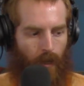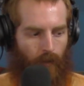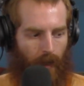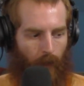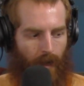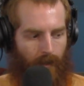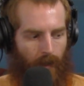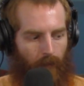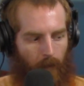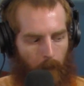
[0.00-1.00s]
So that way,
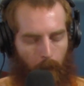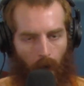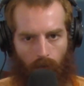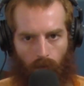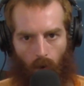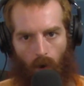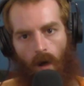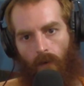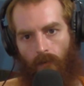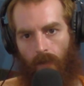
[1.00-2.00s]
if it bucks
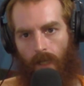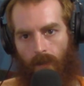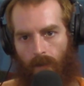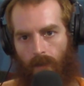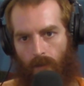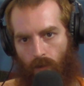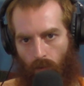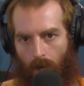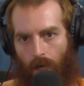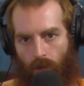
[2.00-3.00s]
off into this
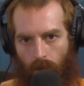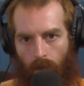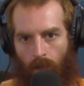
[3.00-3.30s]
direction,